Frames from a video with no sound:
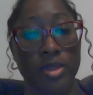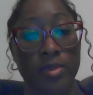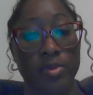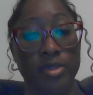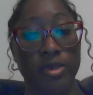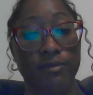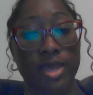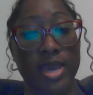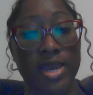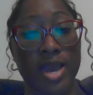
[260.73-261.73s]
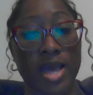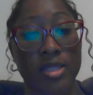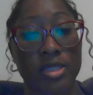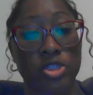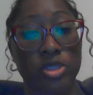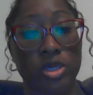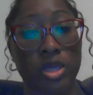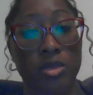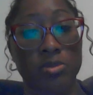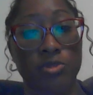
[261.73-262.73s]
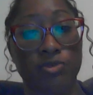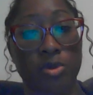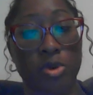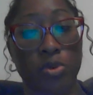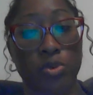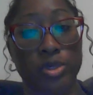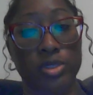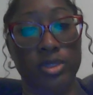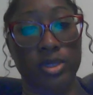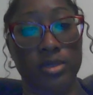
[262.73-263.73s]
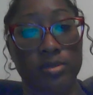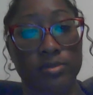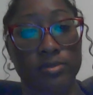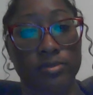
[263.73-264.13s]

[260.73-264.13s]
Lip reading: They believe that knowledge comes from reason.